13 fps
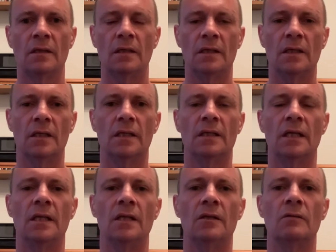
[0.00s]
and
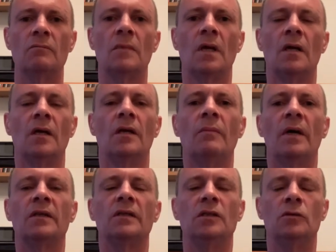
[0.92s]
then
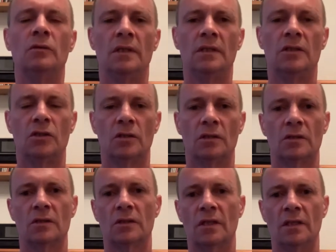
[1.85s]
basically you need to try
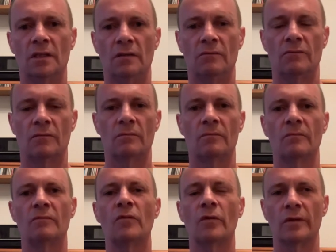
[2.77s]
and save,
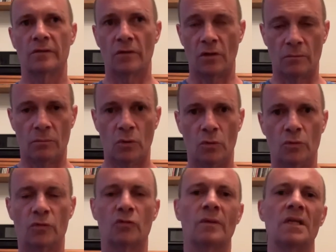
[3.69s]
for
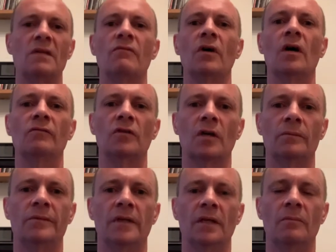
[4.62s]
example, 25
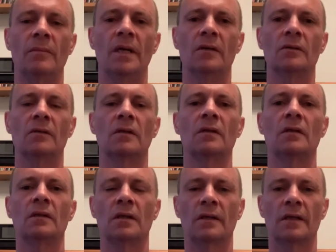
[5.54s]
times that amount.
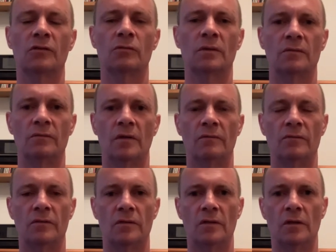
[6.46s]
Now that
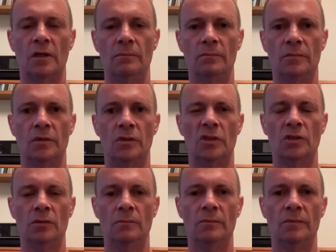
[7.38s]
25 times
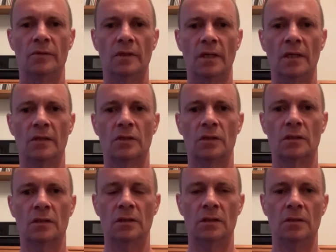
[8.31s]
assumes that
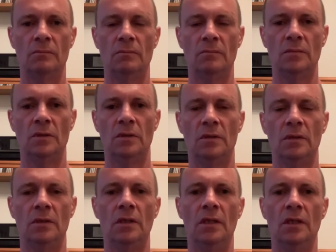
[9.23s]

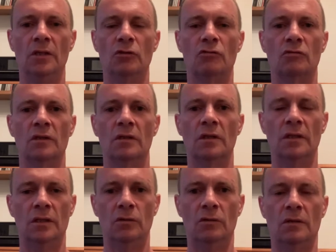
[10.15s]

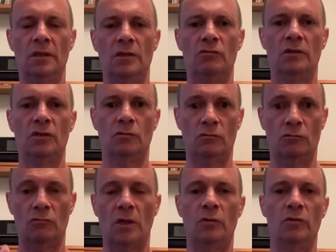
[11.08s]
your interest or
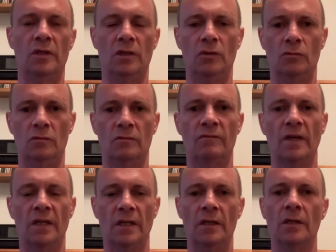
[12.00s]
growth in your
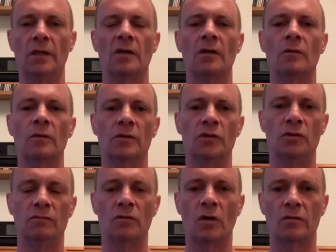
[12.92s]
fund, once
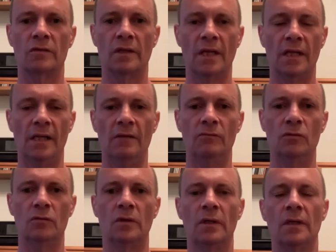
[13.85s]
you've got to that
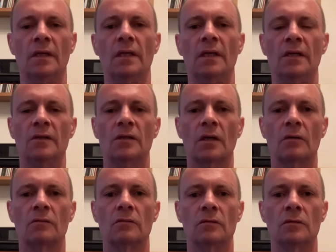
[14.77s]
level, is
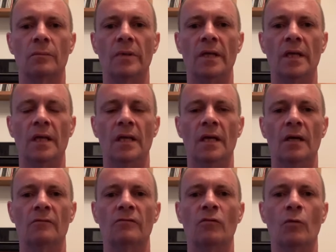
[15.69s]
going to be
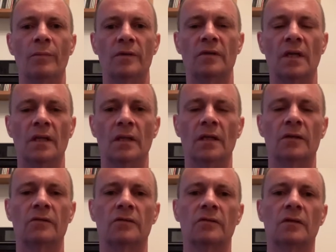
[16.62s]
at 4%.
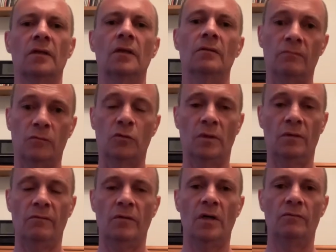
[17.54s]
That's
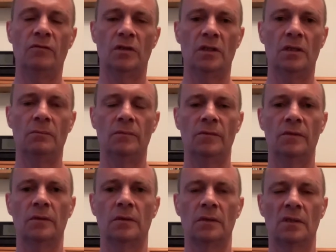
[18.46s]
25
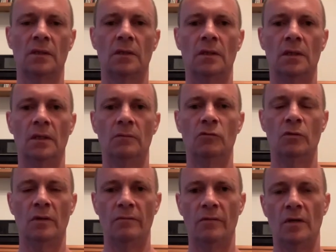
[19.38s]
times, and
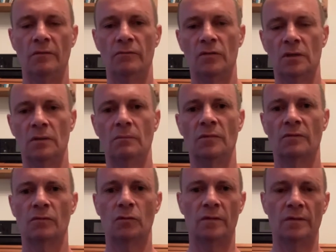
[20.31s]
25 times
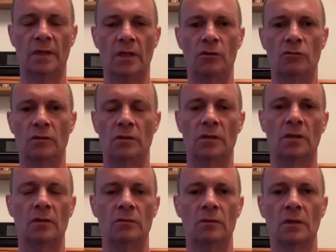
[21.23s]
4 is 100,
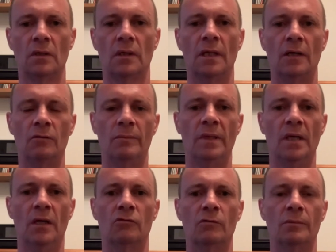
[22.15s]
so that would be
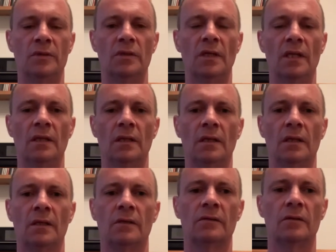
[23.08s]
100%.
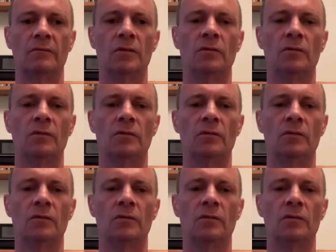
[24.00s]
So